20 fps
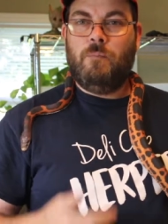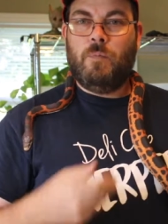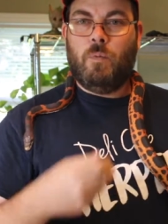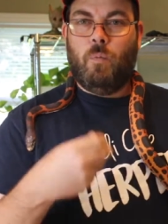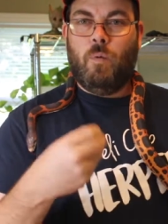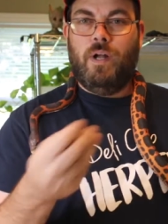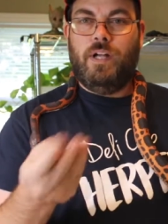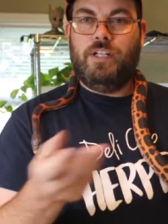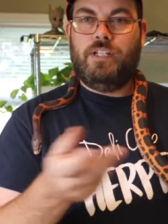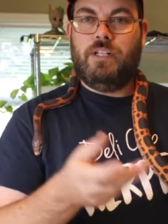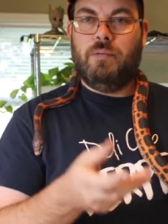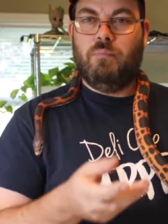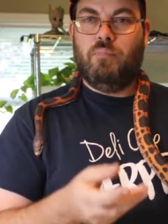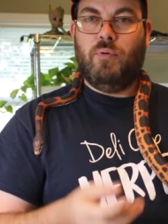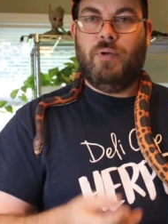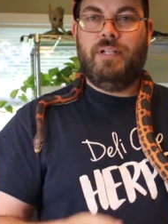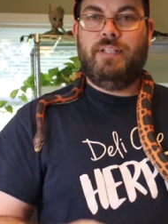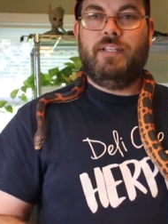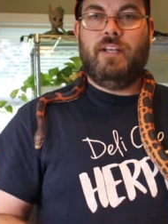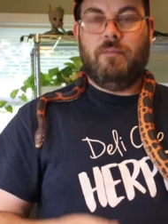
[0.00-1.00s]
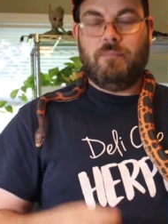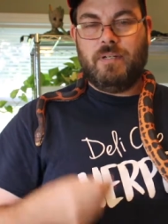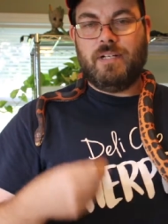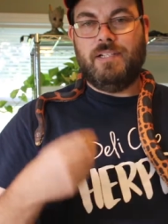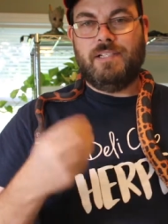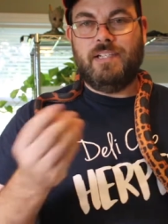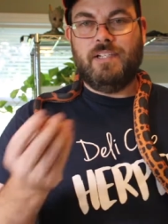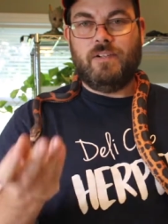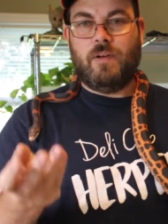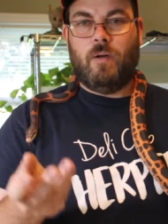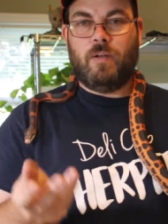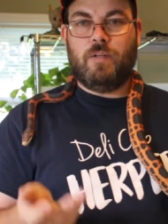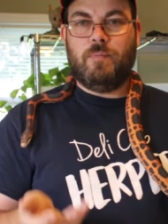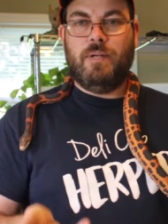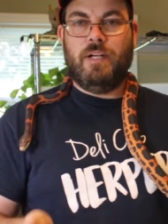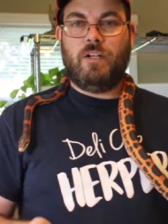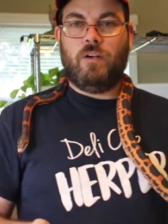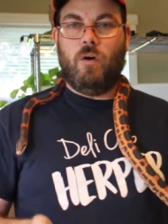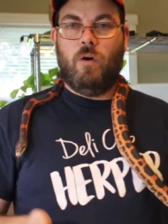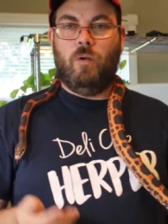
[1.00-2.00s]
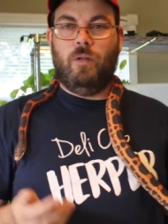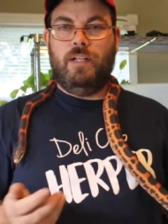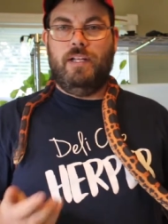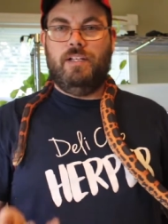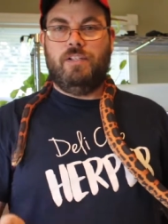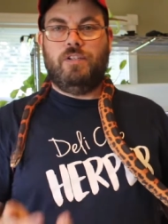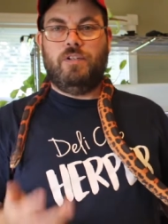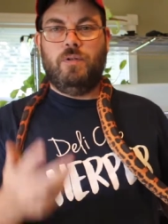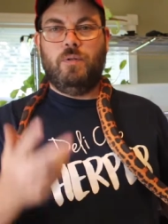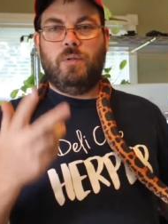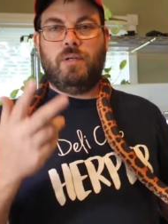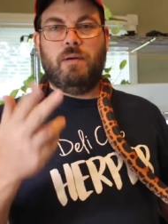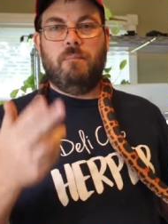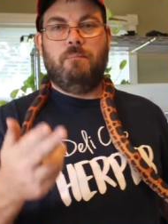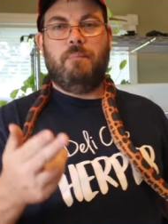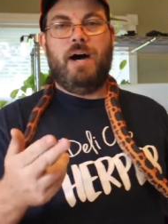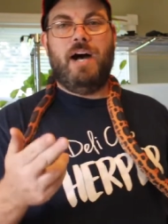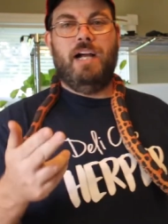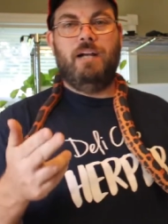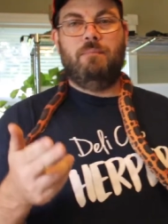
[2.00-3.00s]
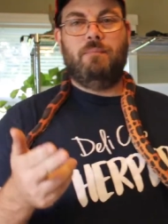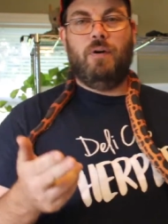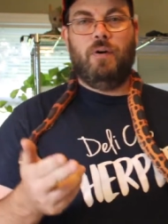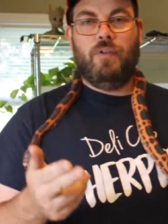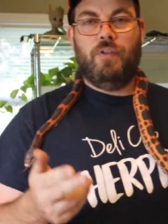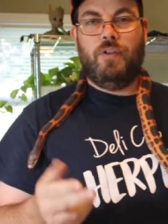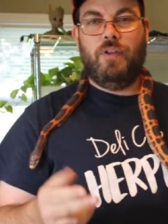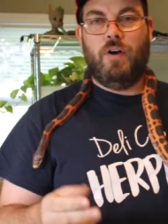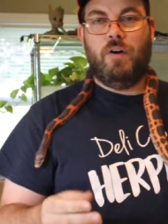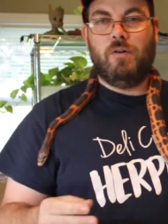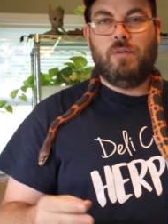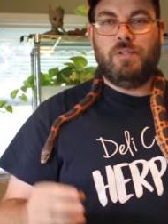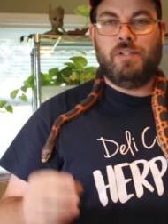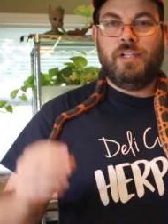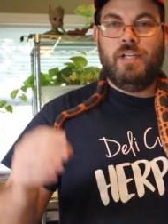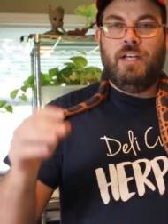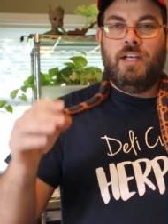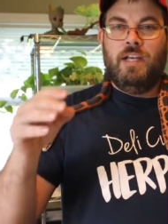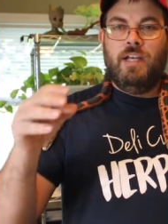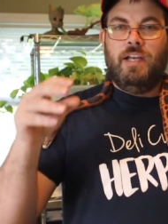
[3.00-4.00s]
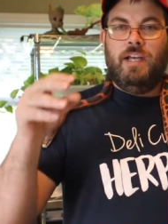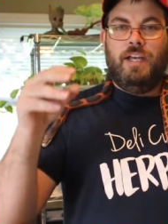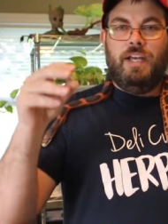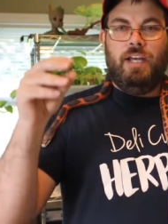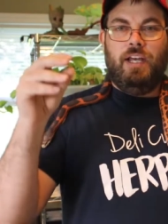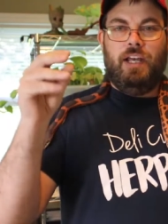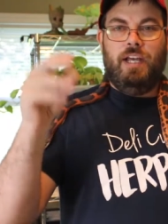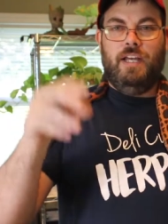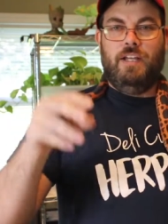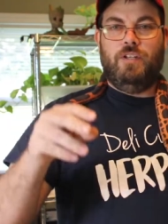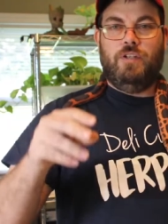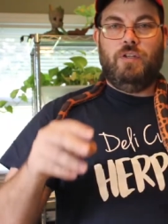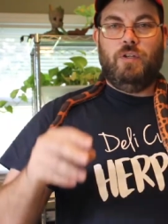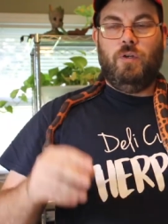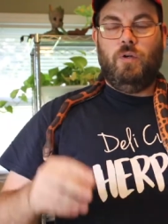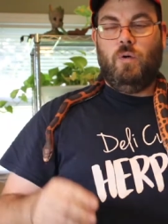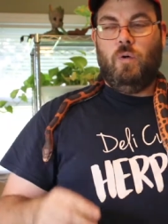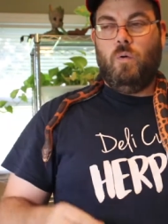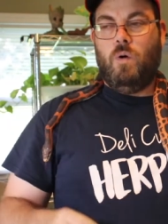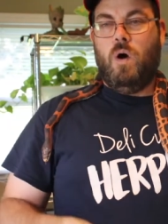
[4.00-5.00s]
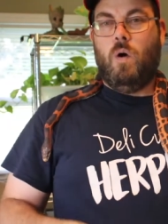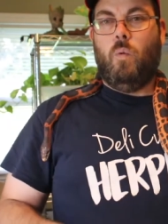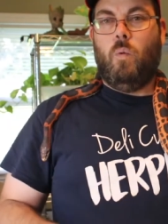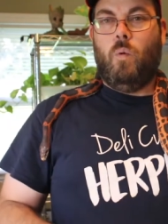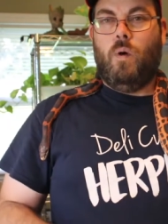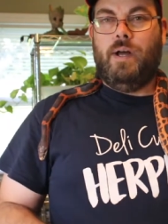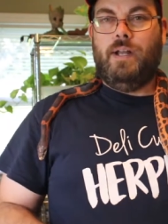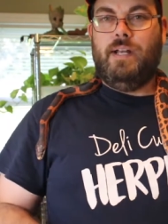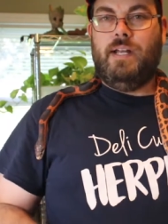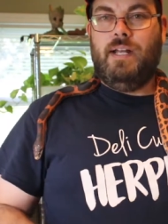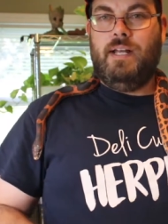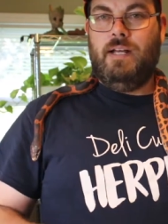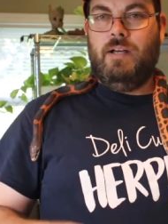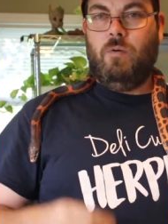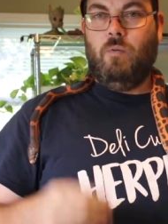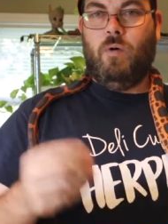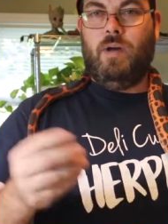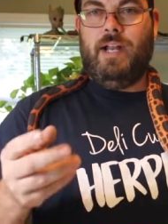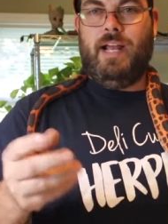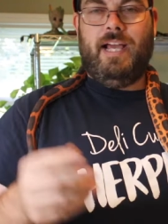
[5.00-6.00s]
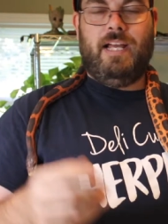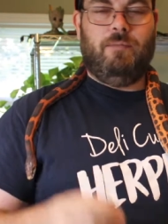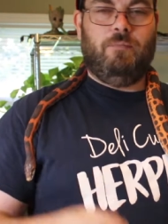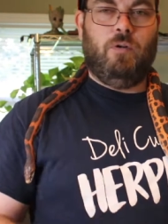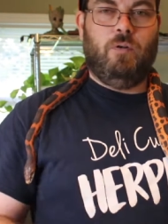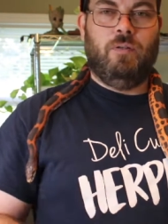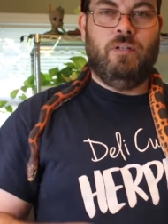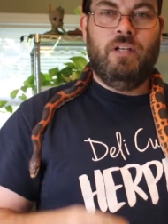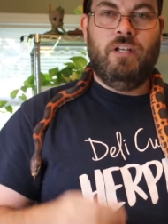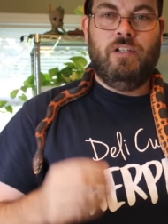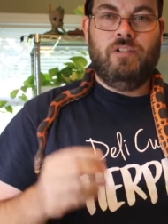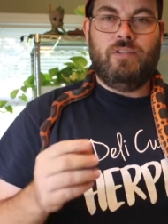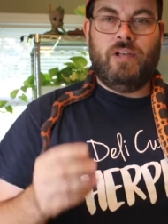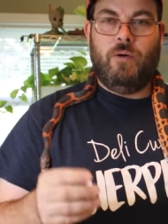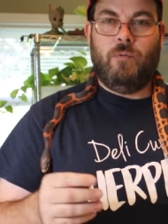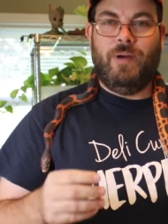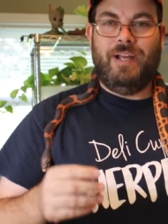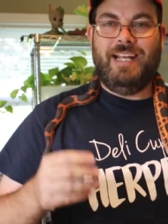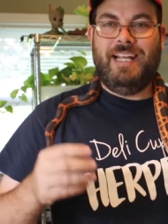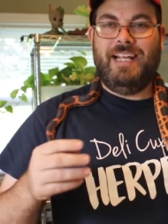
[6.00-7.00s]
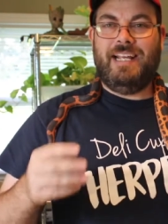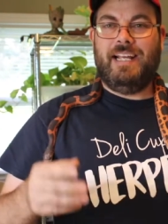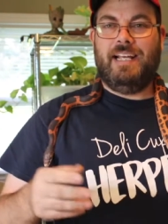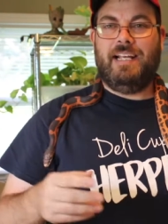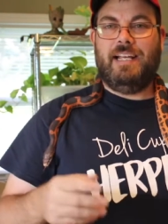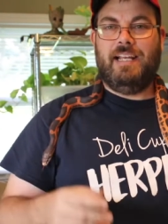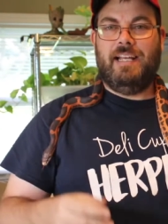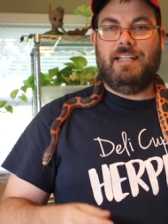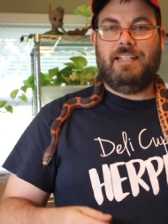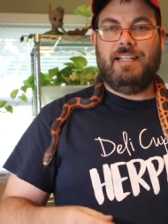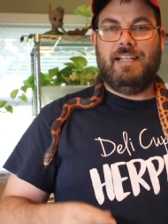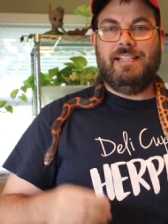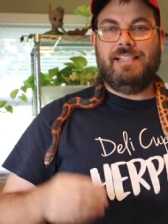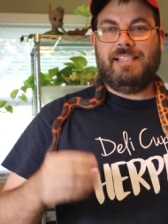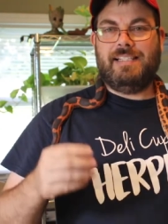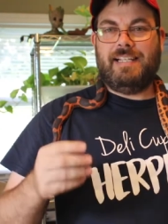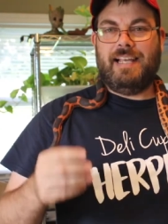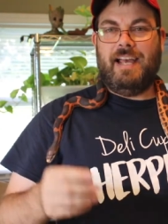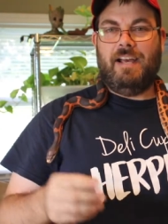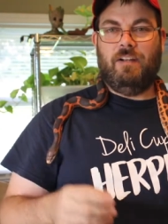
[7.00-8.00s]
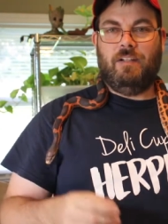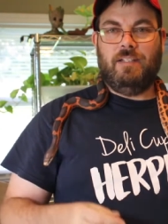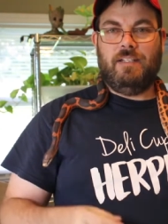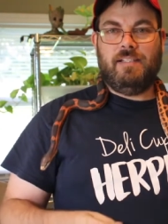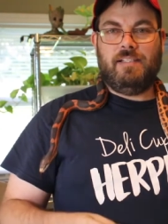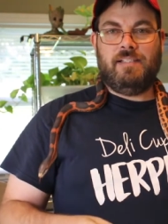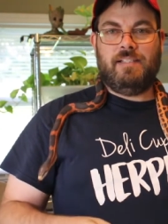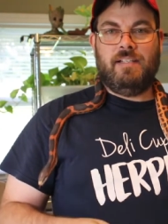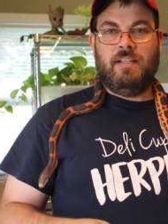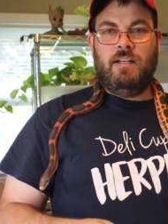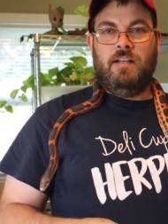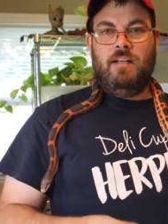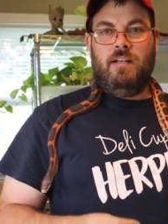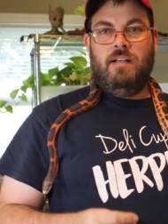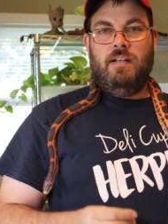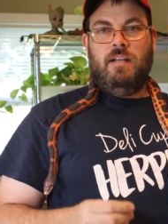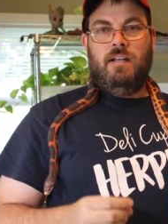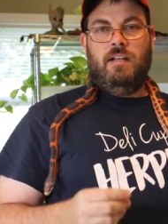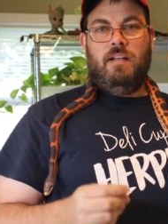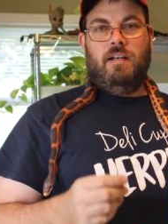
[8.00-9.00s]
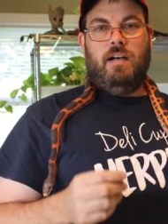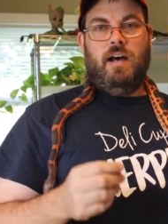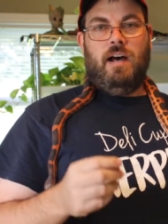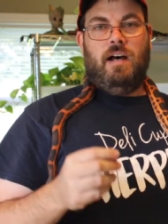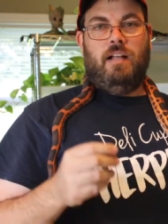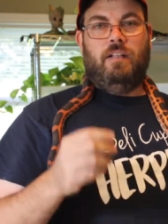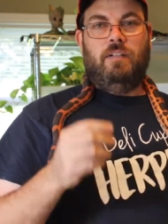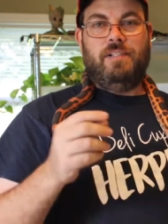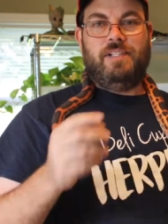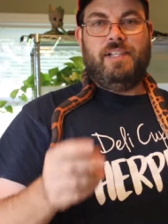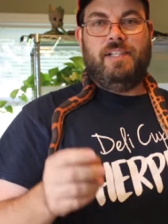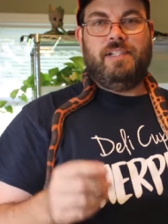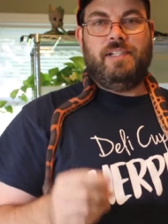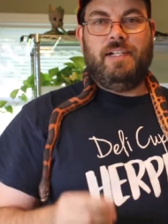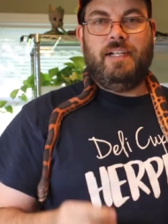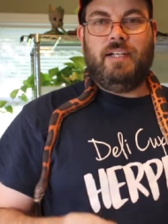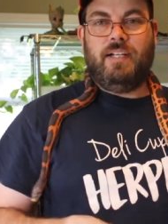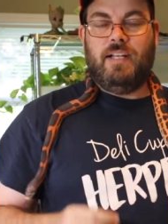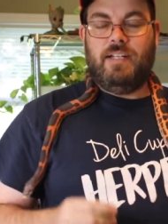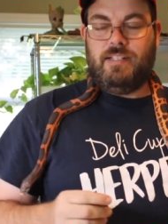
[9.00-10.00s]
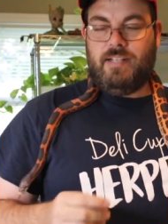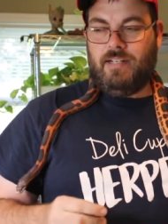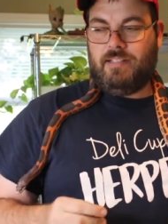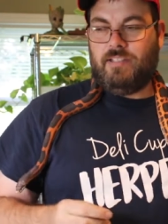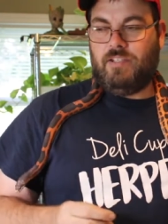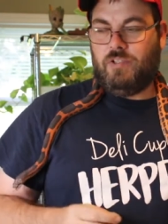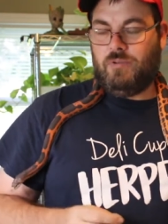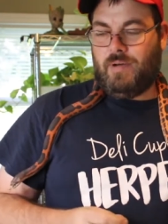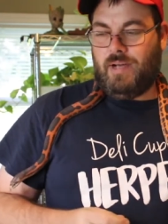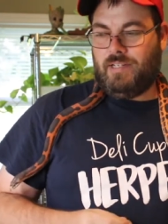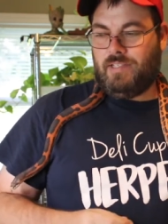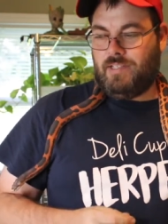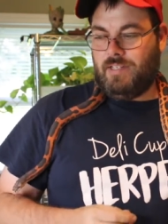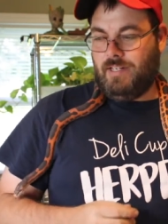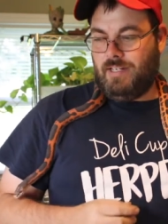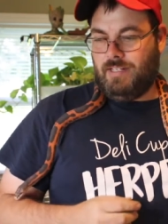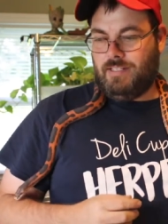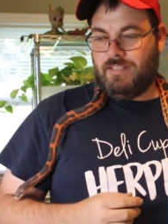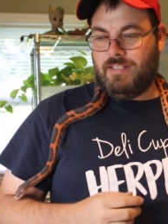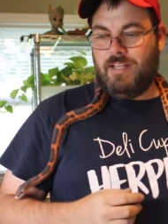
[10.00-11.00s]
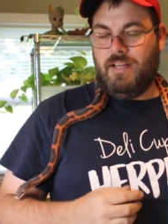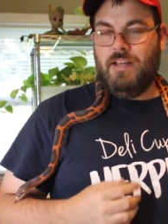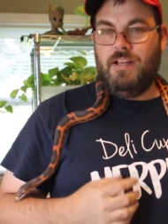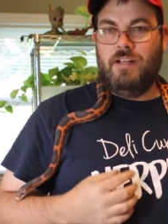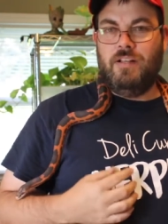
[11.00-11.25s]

wanted to breed them because his ultimate goal is to combine both those into one animal. So that way he can get scaleless leucistic Texas rat snakes.